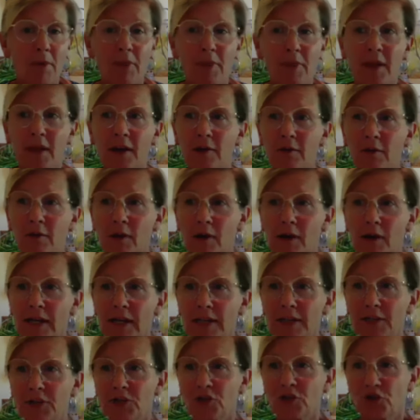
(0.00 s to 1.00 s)
There
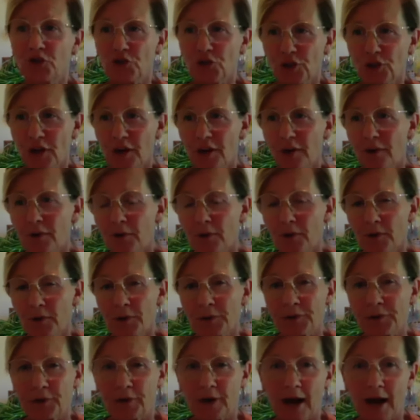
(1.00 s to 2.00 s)
is
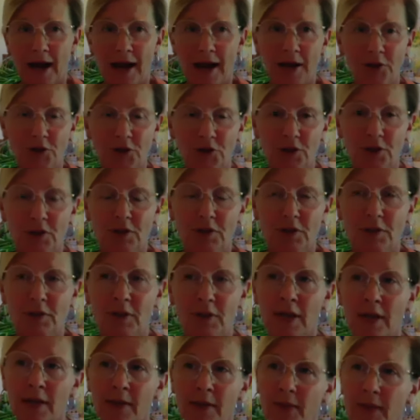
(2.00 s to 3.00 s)
shareholder actions.
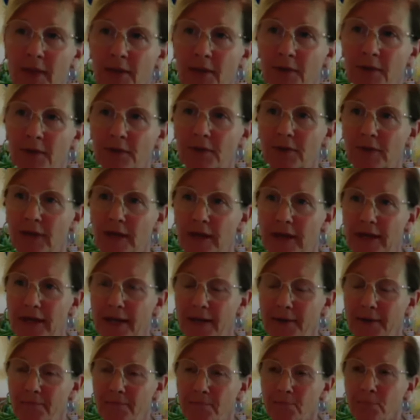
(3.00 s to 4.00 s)
There's
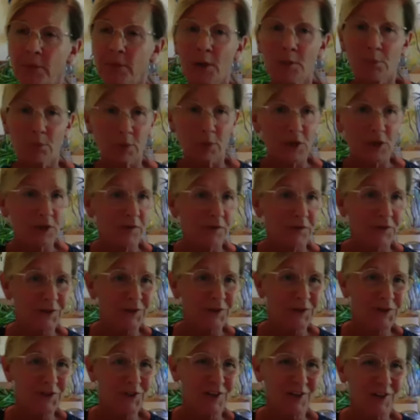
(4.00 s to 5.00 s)
breach of
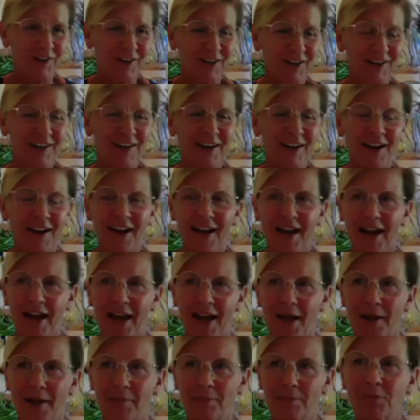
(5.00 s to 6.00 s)
fiduciary
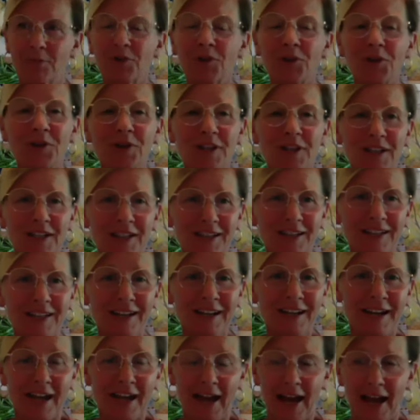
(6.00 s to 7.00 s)
duty,
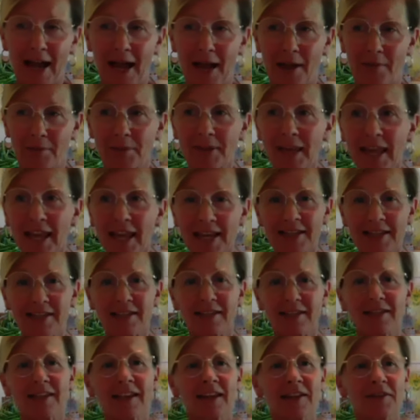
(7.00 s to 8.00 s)

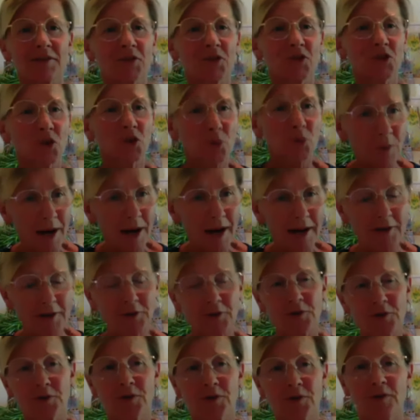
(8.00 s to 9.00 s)
cases against
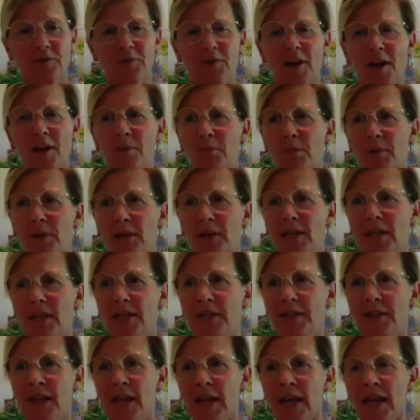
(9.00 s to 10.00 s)
directors of
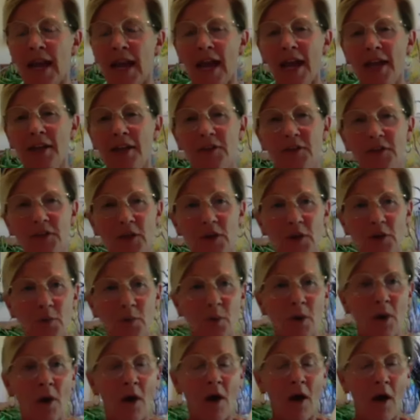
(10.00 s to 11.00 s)
companies. And
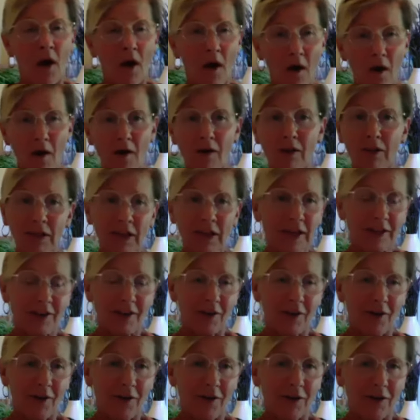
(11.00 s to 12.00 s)
so all in
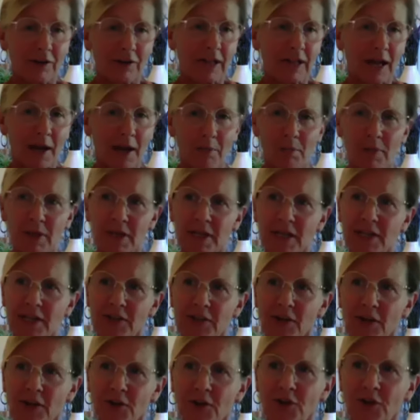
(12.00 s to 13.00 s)
all, companies
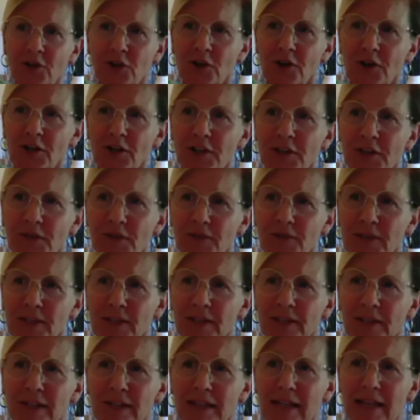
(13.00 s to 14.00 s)
are starting to
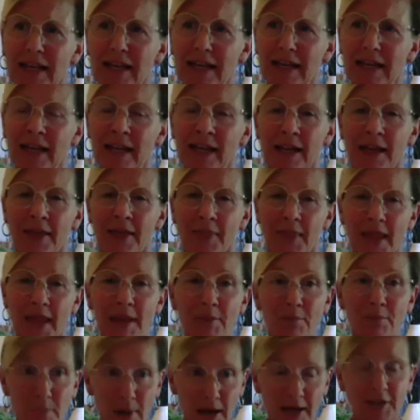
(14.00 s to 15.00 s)
feel like they
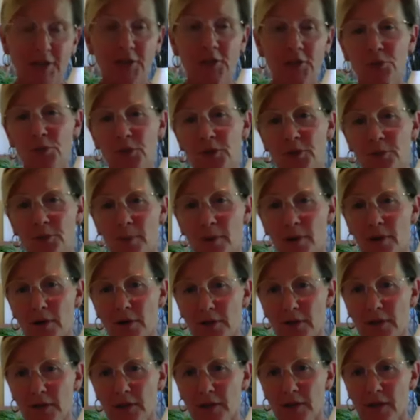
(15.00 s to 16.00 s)
must respond
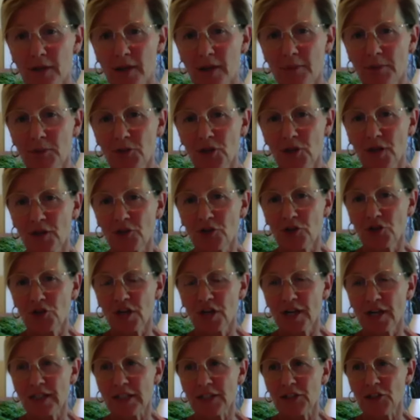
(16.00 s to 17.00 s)
to the climate change
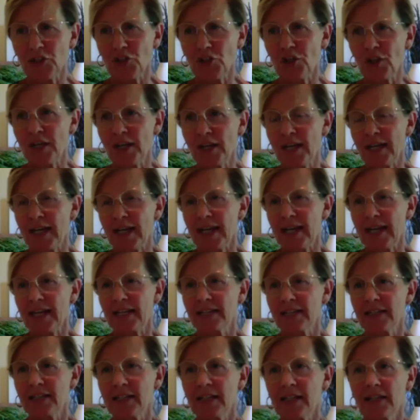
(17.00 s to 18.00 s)
challenge.
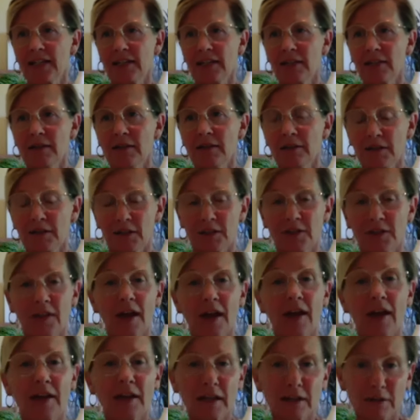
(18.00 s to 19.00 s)
And in
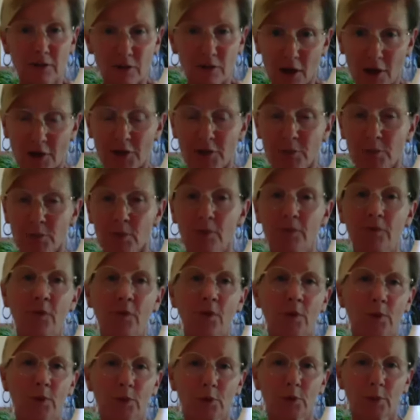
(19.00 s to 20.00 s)
deciding not to move
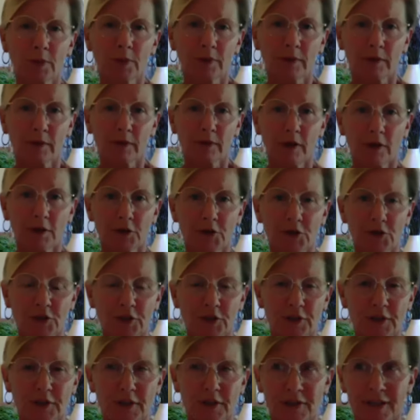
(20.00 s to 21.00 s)
forward with the
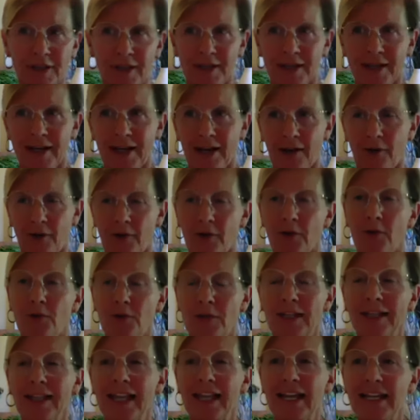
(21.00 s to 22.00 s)
largest or
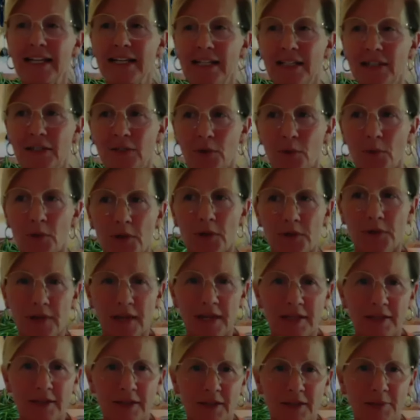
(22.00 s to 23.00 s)
the latest oil
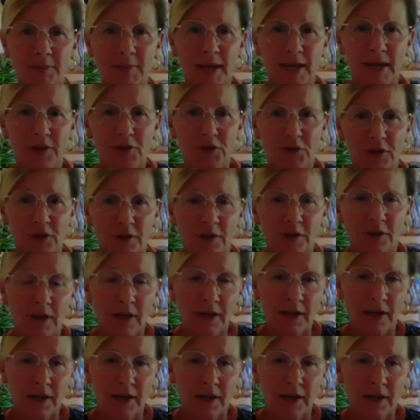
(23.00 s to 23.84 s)
sands expansion,